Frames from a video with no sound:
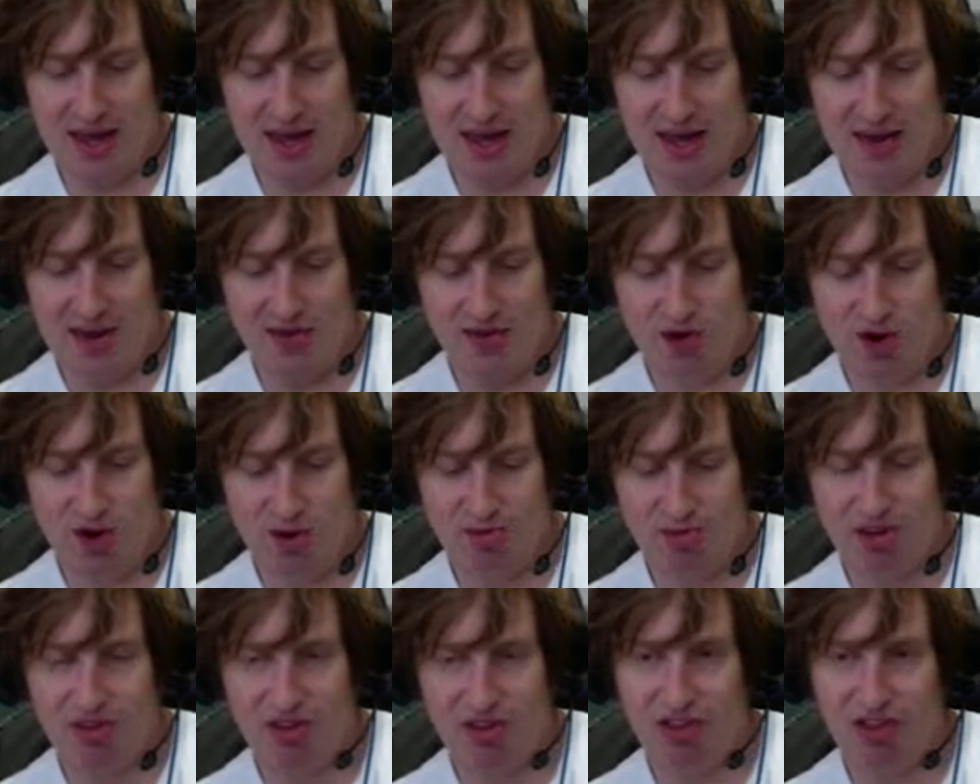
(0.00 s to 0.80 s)
in
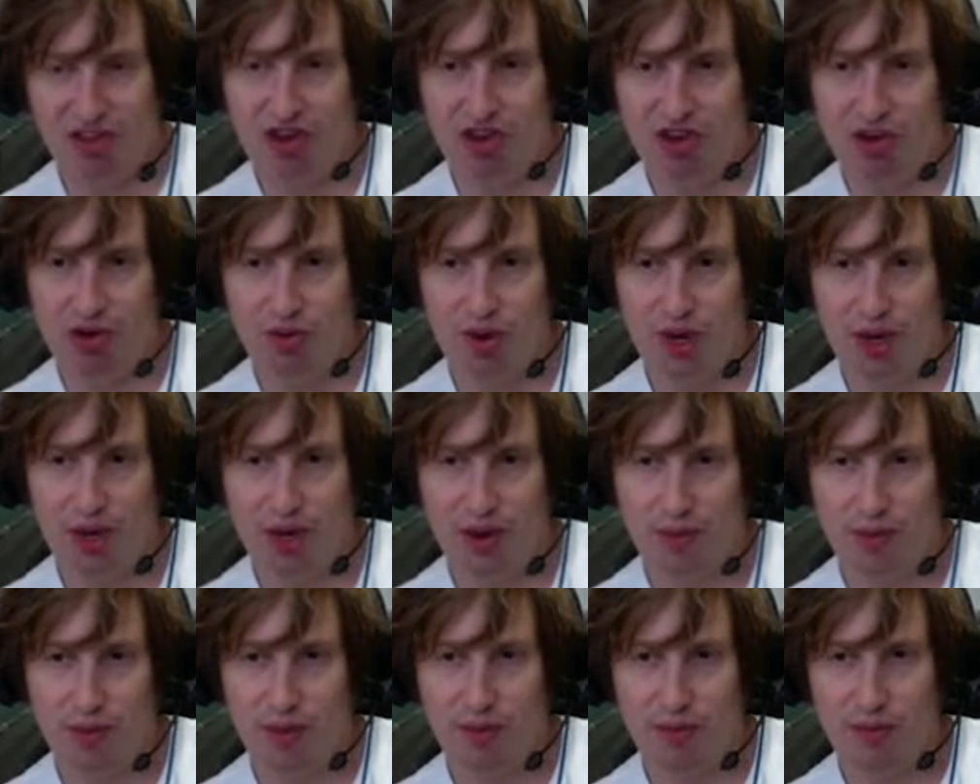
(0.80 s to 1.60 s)
terms of
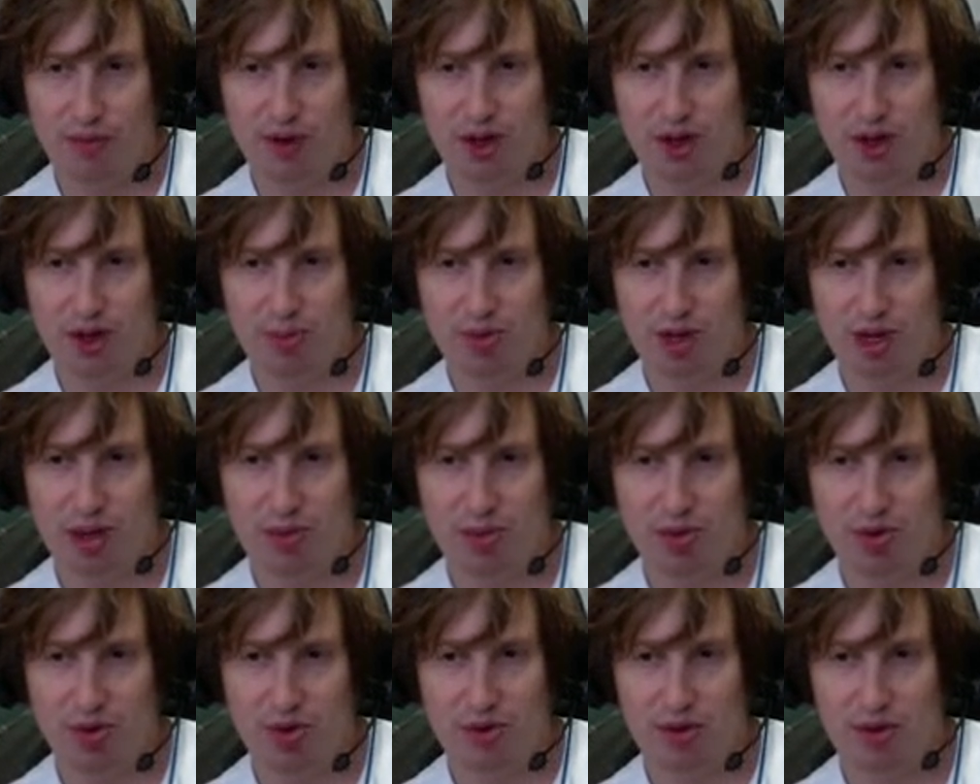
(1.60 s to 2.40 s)
shooting with real
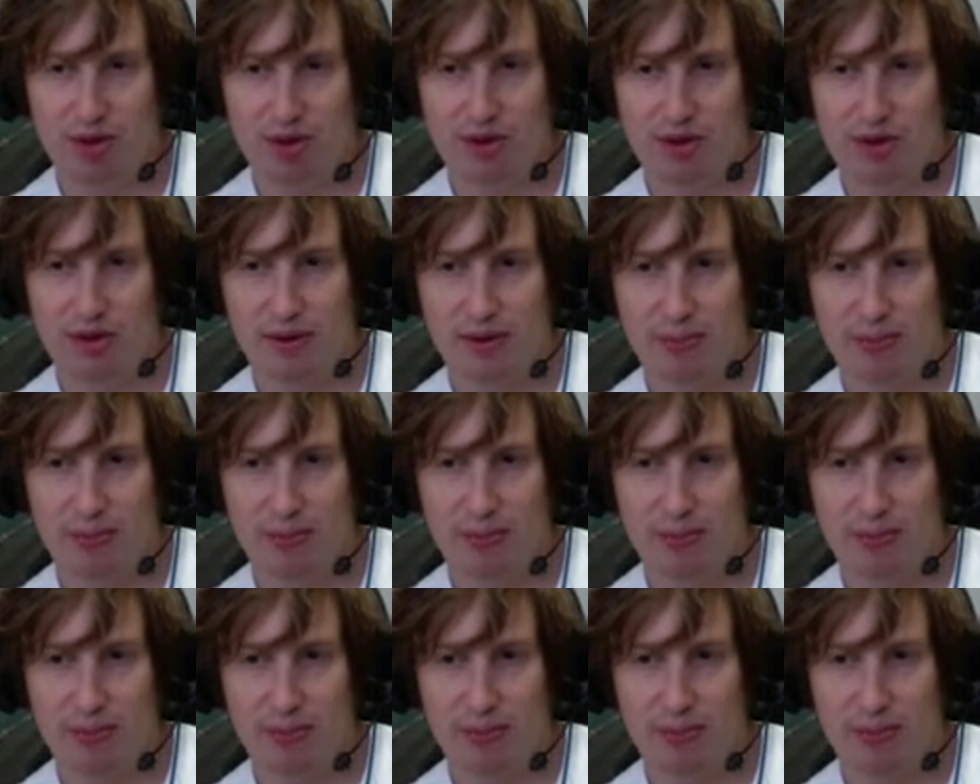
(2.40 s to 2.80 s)
people,